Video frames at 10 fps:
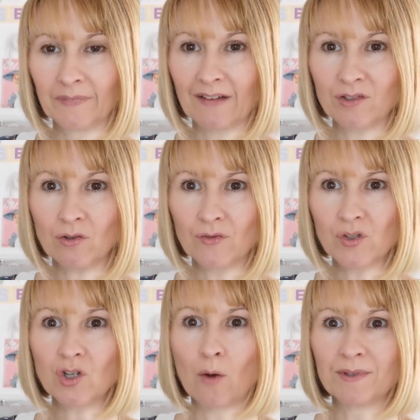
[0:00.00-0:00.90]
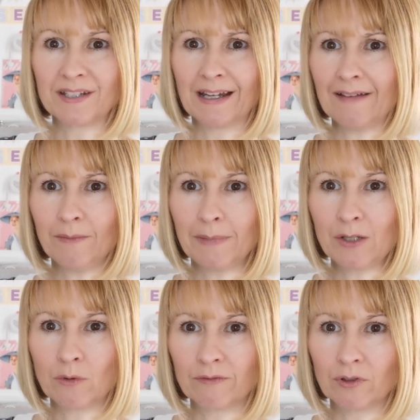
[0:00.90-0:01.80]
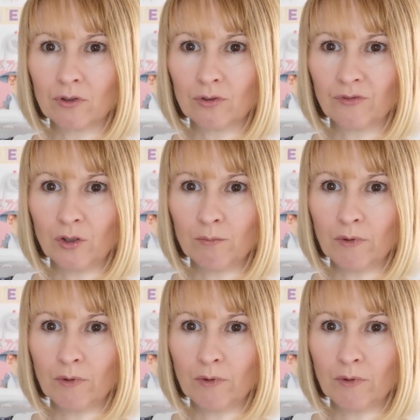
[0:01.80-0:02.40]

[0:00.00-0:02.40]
I've sort of stopped, and I haven't made one for a good few